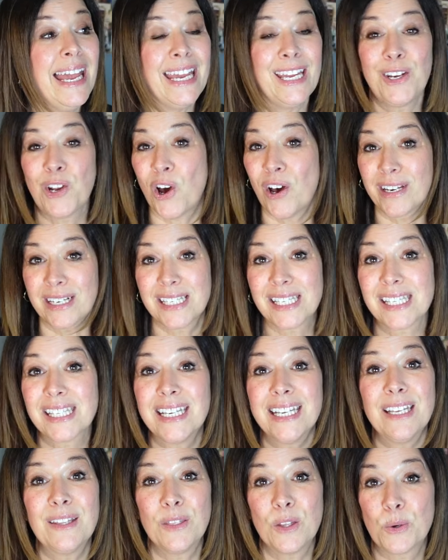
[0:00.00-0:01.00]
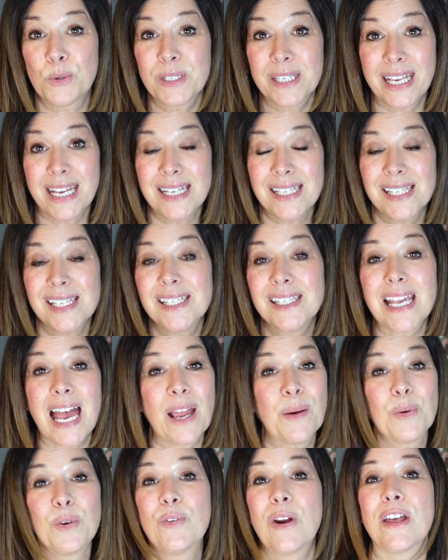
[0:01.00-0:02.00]
And honestly, in those cases,
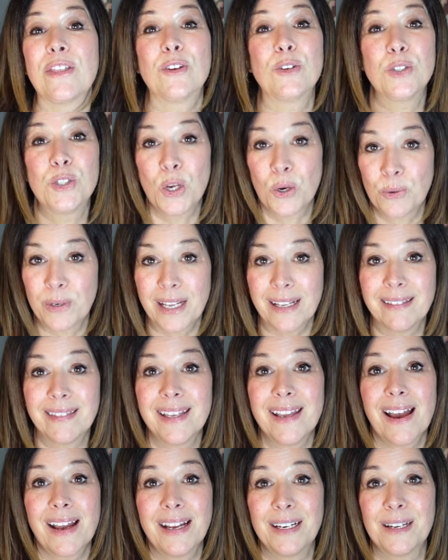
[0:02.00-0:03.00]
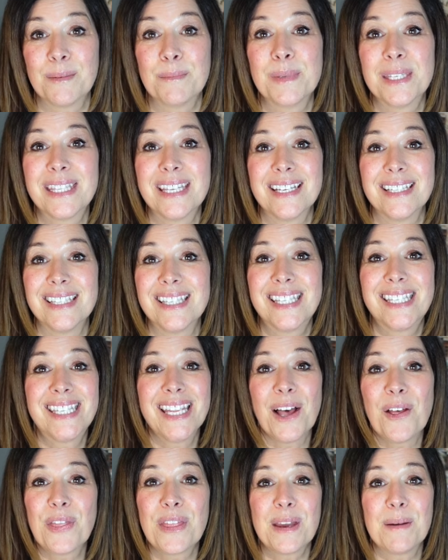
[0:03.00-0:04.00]
I would rather donate the items than
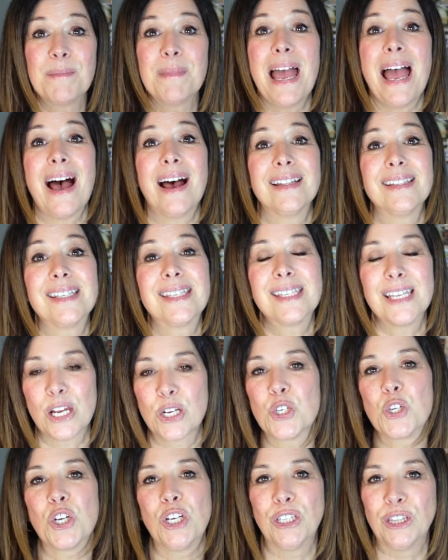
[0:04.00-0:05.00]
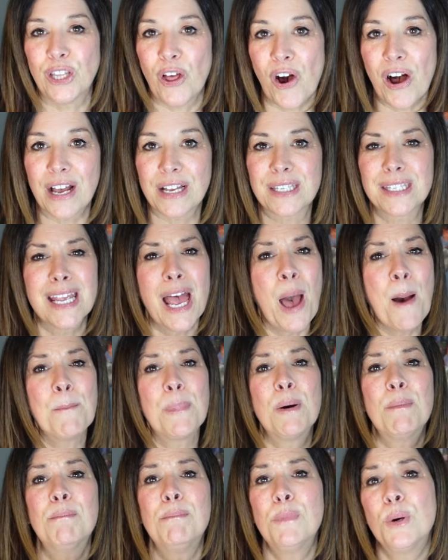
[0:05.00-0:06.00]
sell them at such a loss.
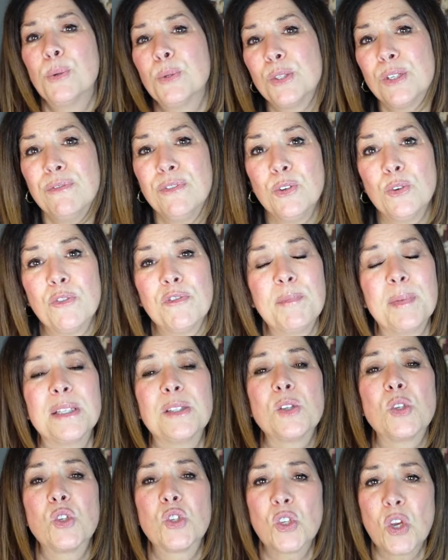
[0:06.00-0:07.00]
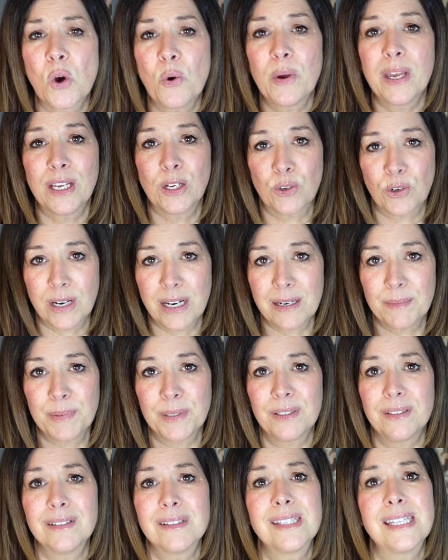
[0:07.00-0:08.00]
But most of you have been so
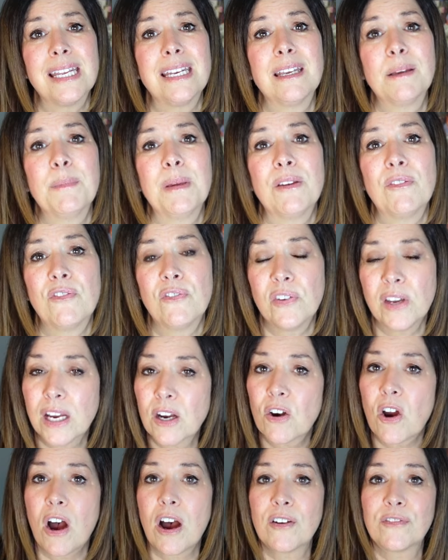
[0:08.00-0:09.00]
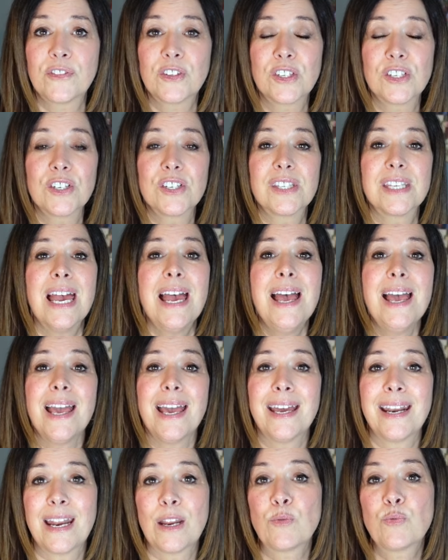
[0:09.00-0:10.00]
incredible sending me fair offers
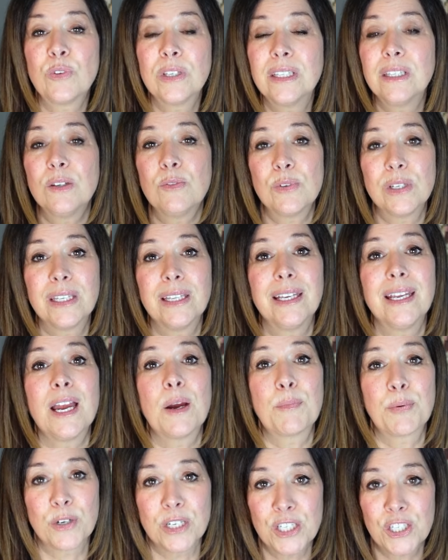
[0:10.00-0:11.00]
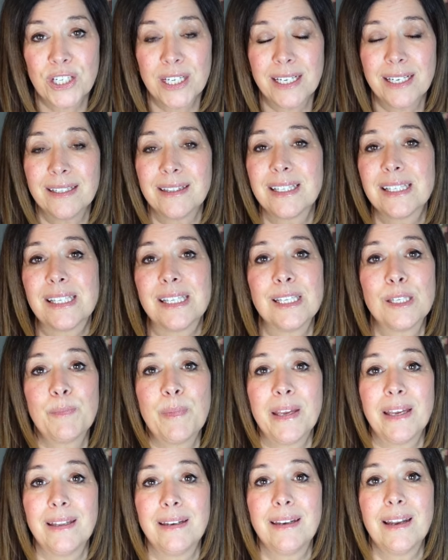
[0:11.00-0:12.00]
and I really, really appreciate it. This has
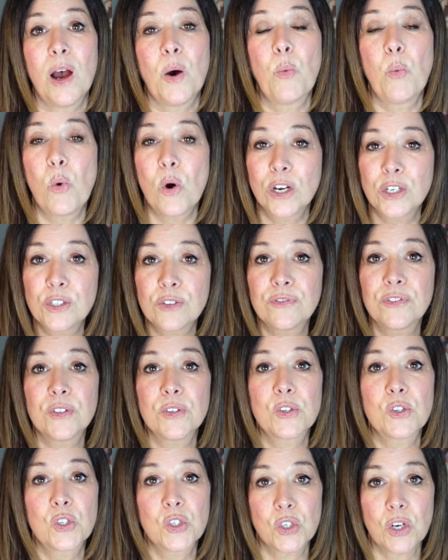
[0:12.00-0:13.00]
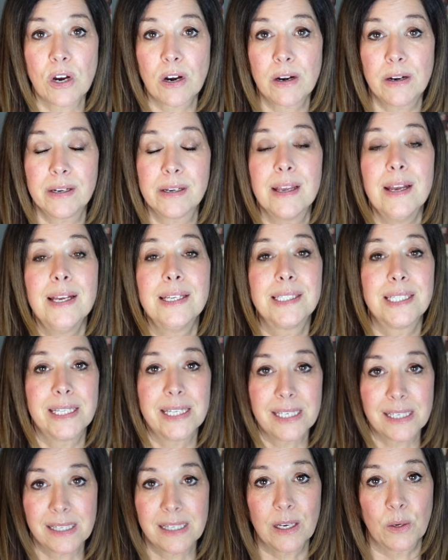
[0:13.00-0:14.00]
been a wonderful start to
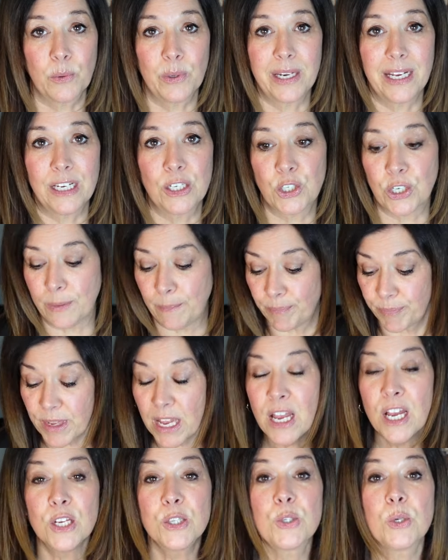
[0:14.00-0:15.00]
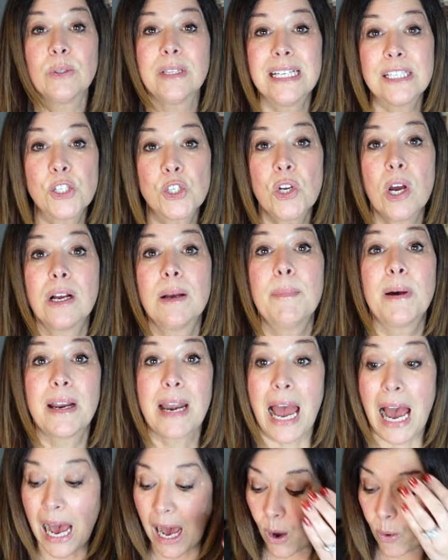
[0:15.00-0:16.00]
this liquidation. So let's talk
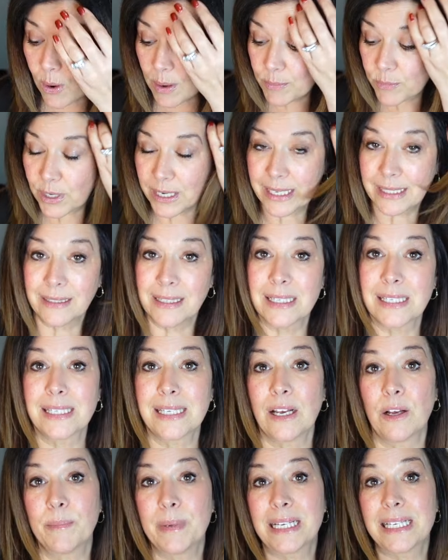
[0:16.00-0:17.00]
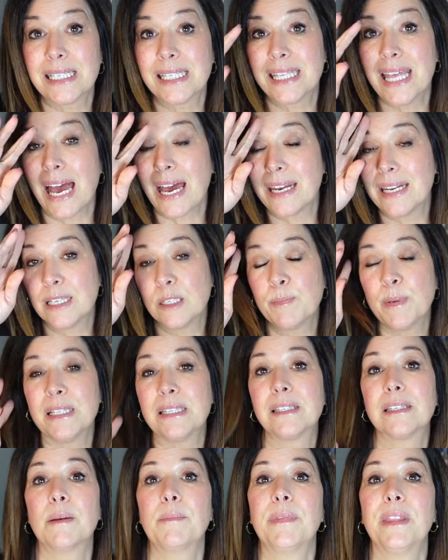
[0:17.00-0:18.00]
about how I'm running the sale because that has
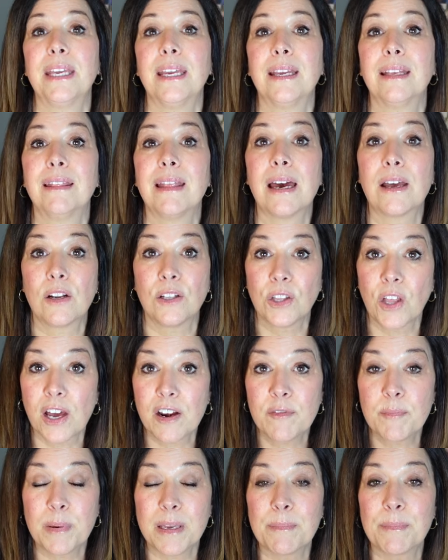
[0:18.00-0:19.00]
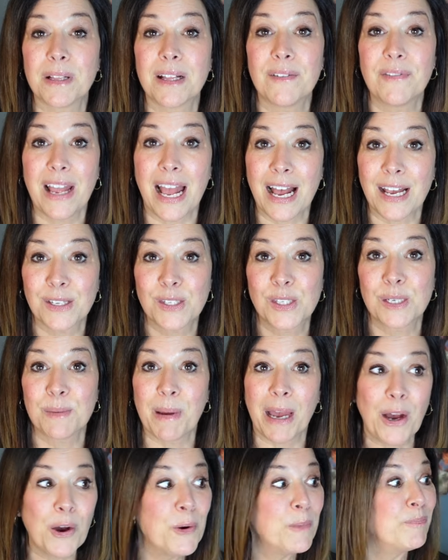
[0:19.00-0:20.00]
been something that a lot of people have asked
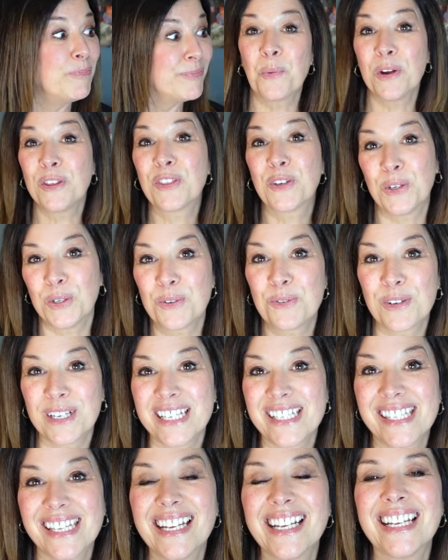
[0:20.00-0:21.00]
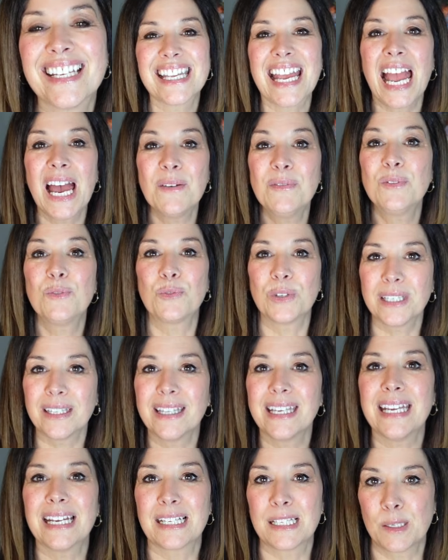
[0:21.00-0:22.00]
about with good reason because I haven't
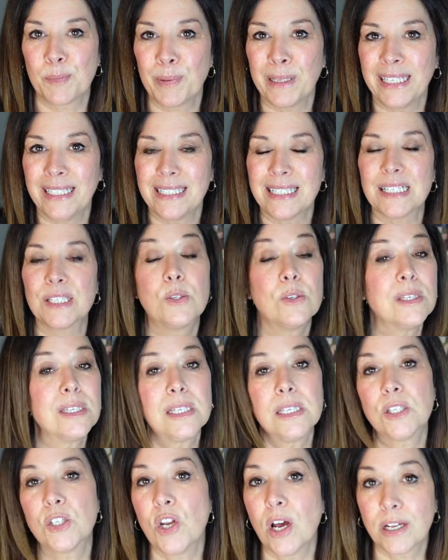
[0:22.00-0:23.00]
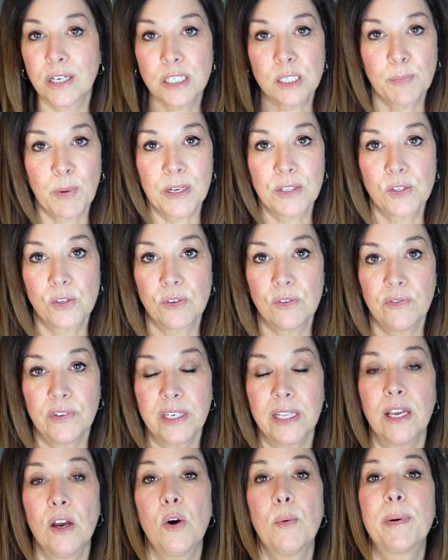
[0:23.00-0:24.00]
really explained it. So this is not a sponsored
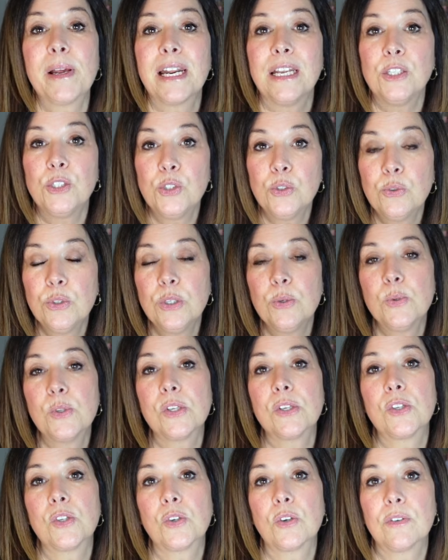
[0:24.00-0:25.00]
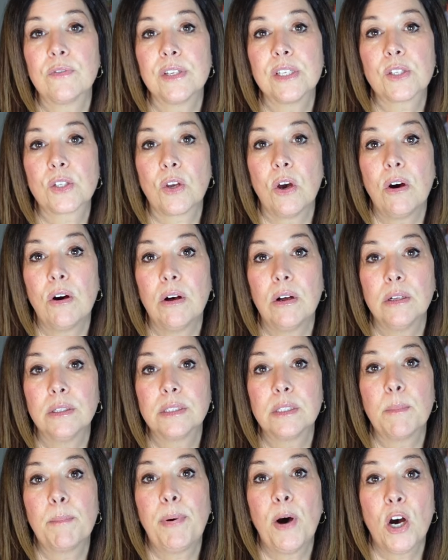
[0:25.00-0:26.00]
video, but I do use a service
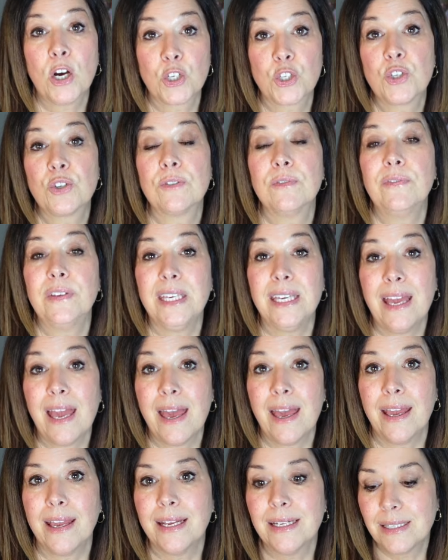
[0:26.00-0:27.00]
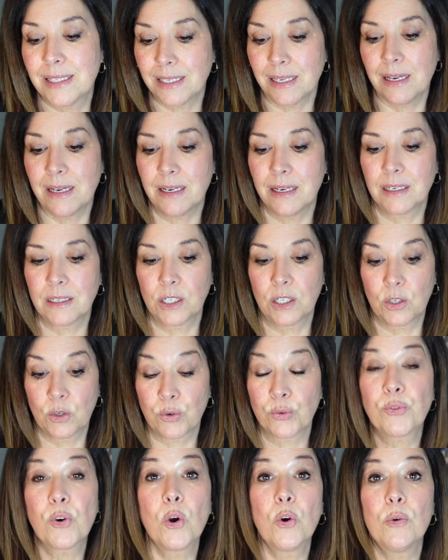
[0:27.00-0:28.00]
called Posher VA. It's a
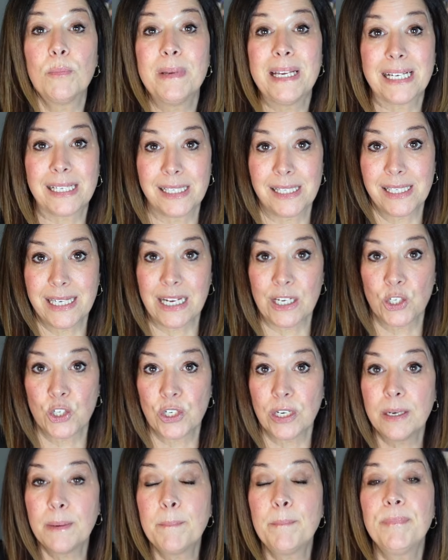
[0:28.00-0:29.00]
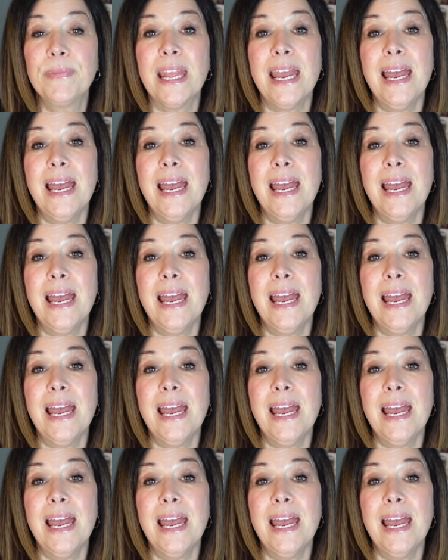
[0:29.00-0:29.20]
Chrome extension.